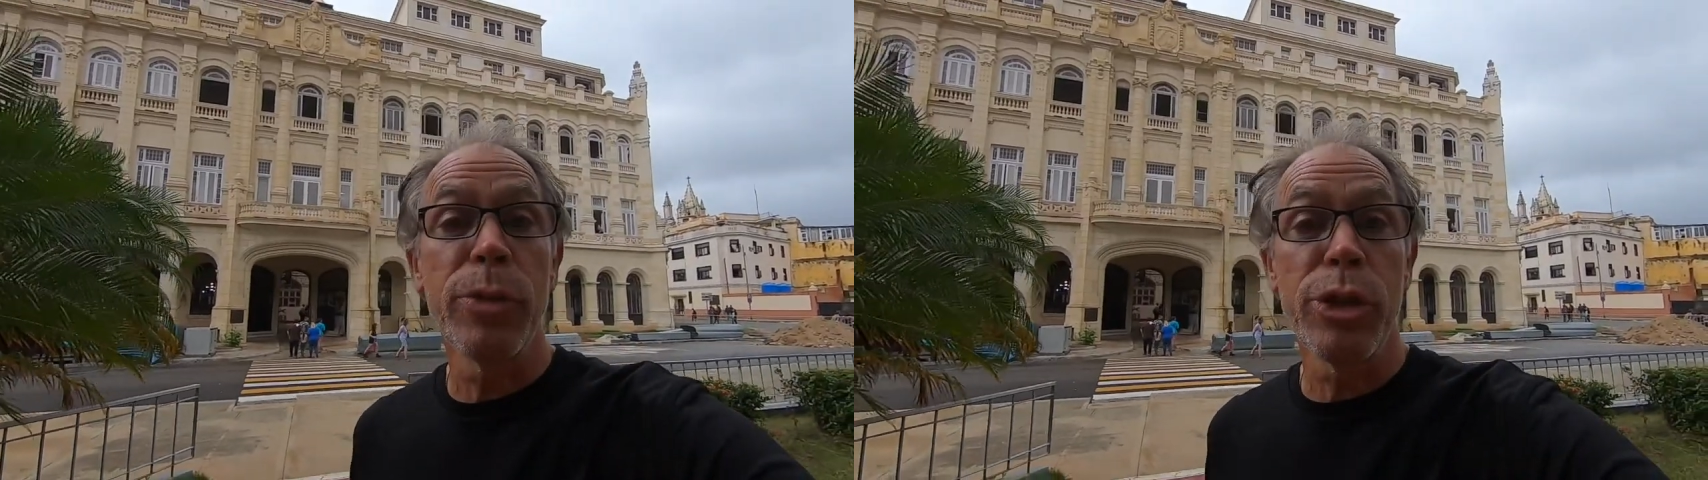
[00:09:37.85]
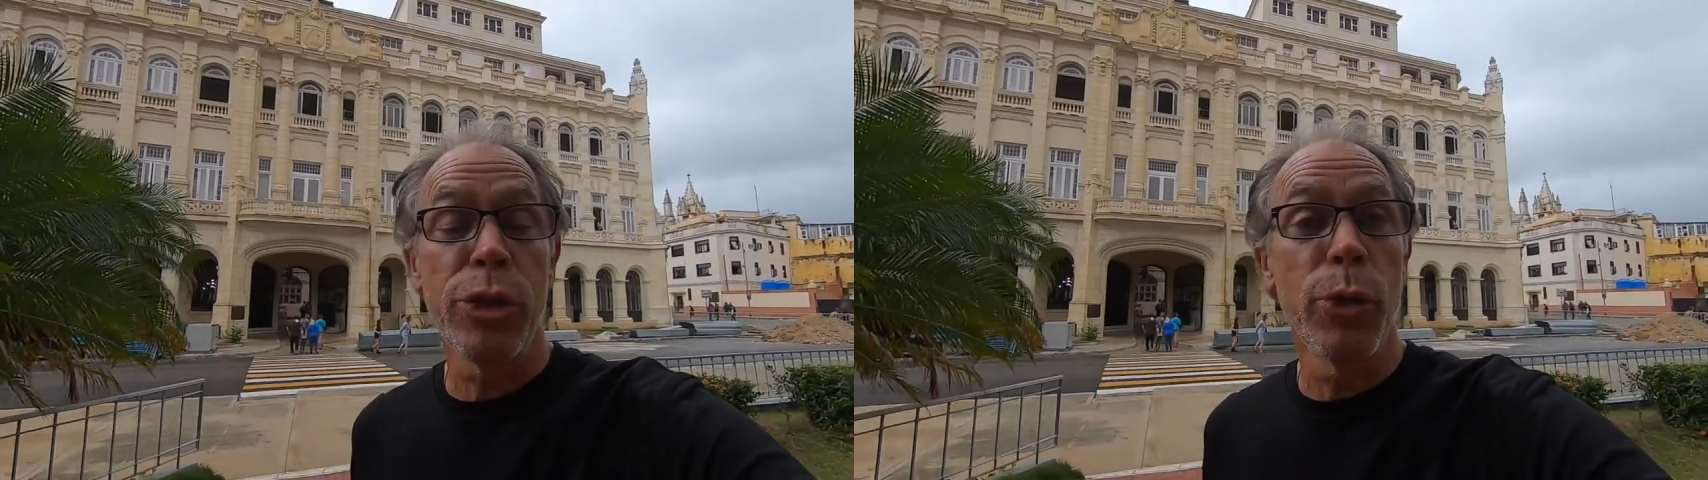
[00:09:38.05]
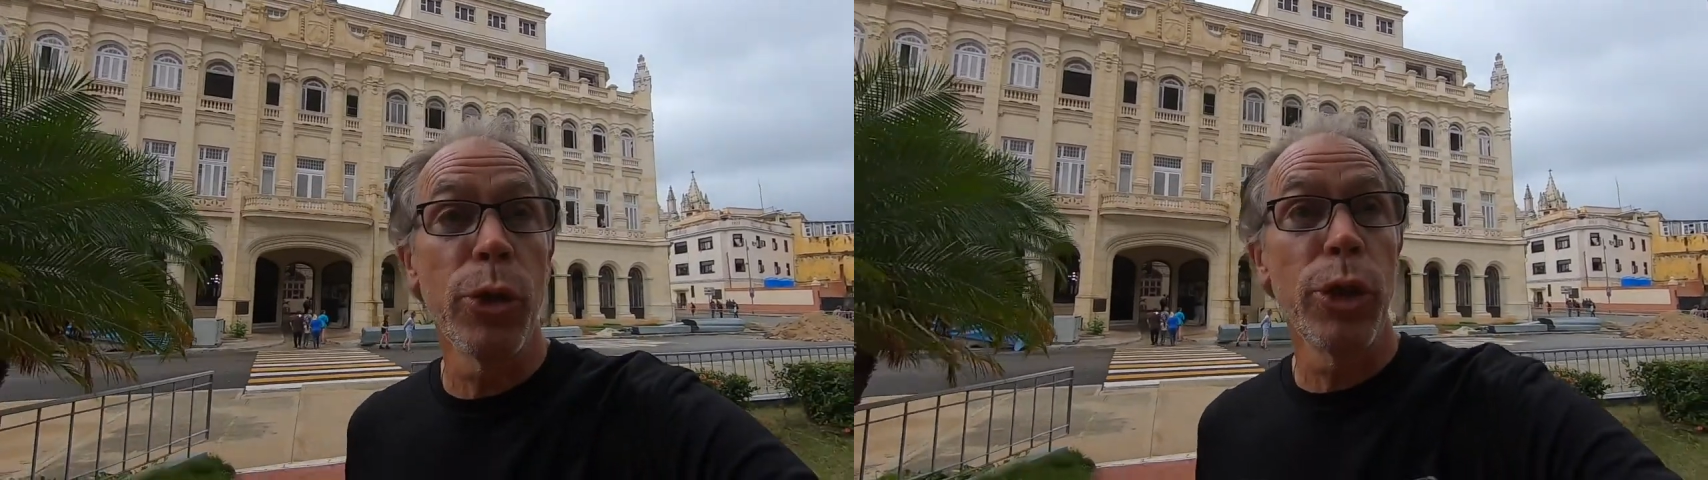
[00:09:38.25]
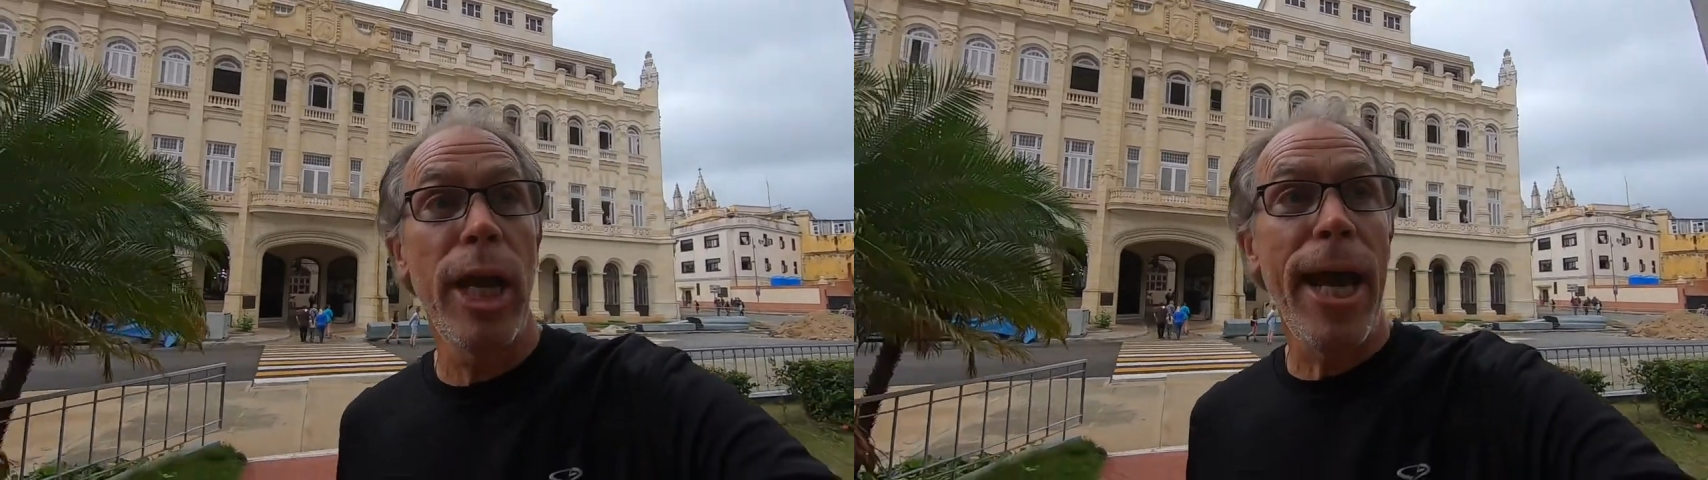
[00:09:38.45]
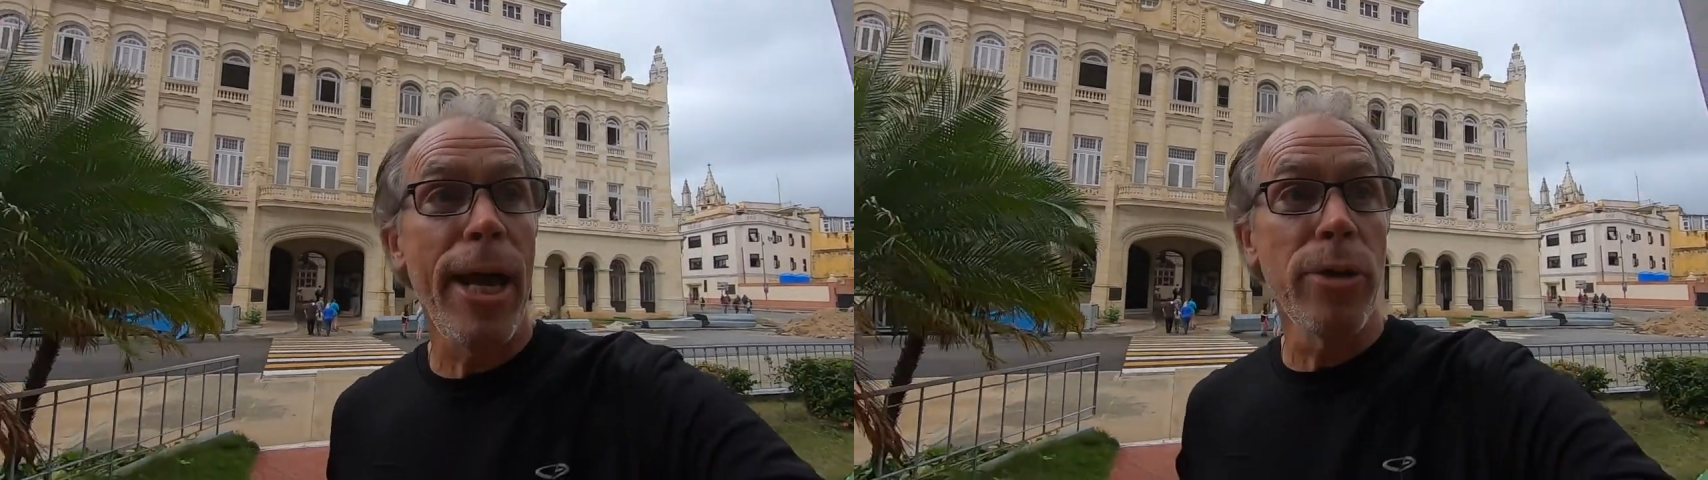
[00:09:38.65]
restored
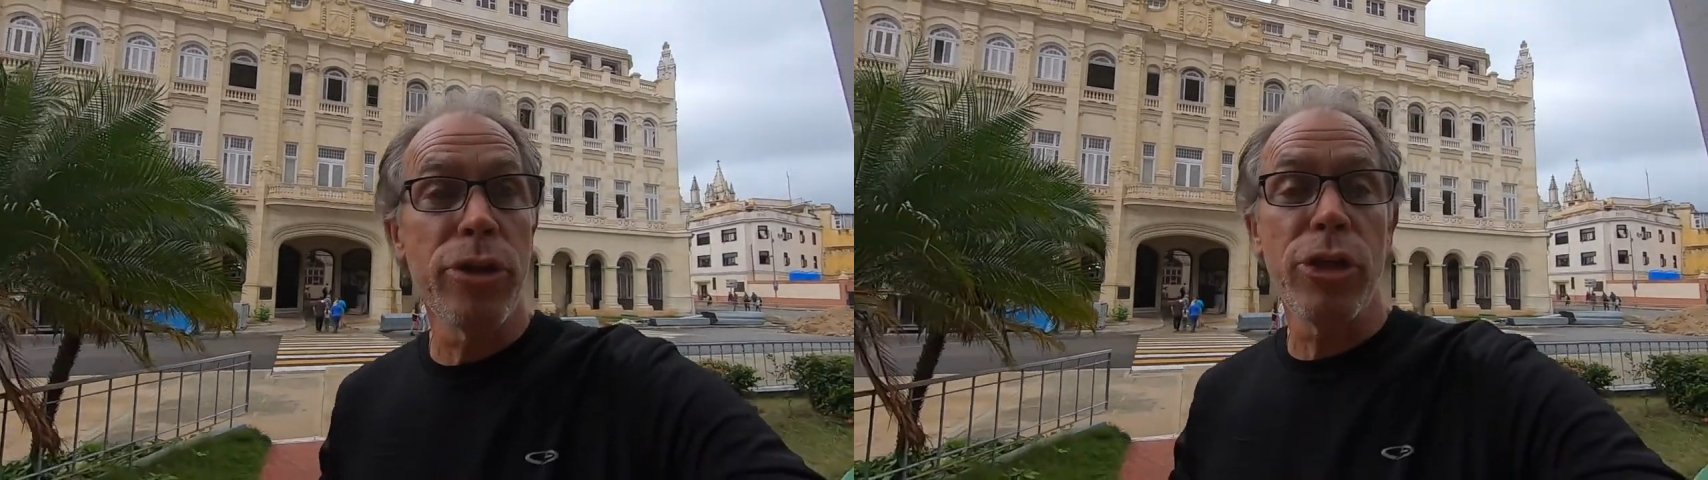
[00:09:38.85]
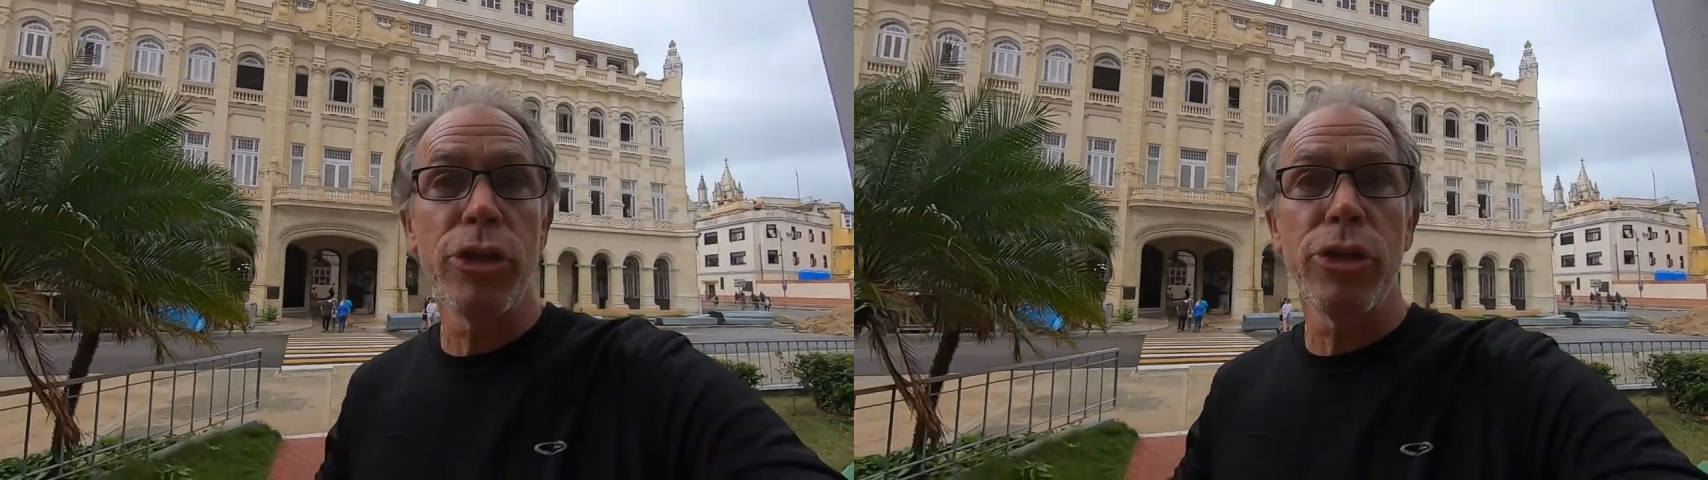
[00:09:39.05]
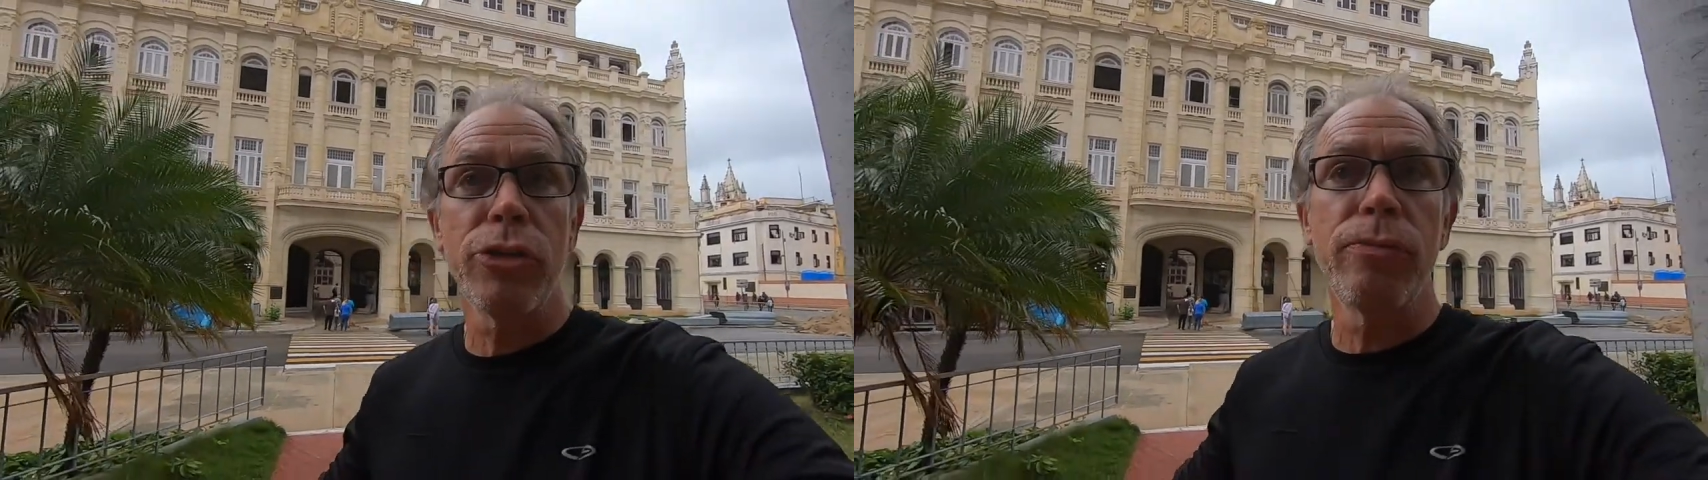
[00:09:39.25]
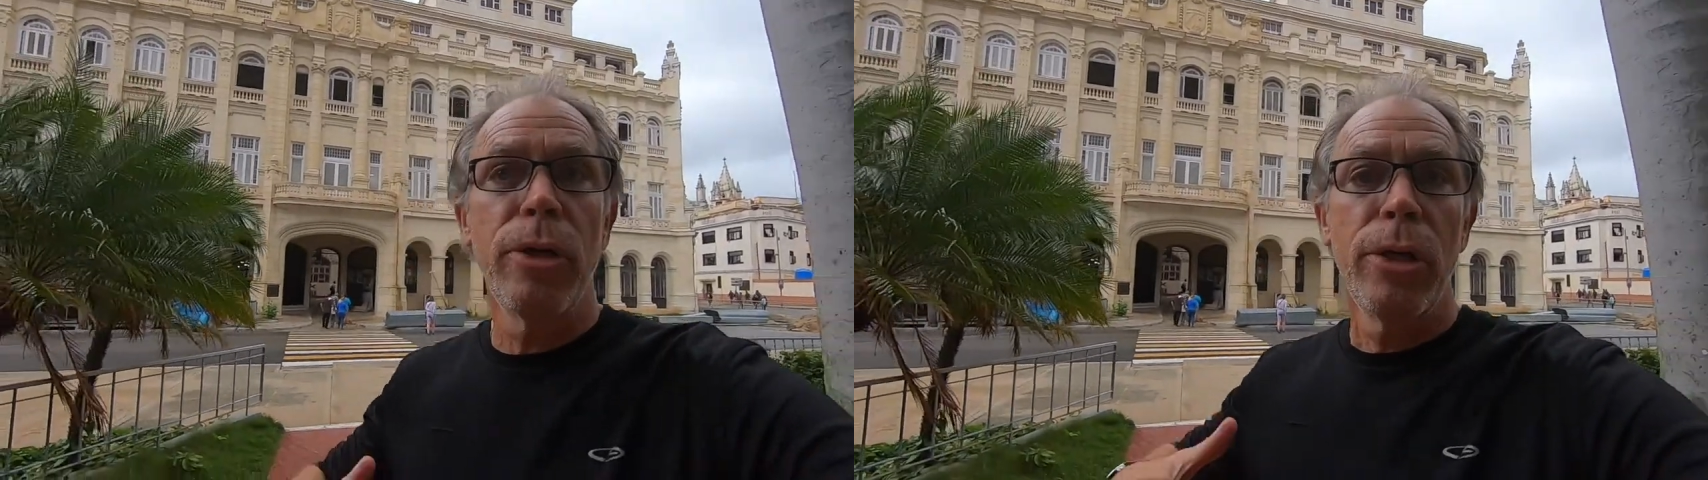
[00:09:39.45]
houses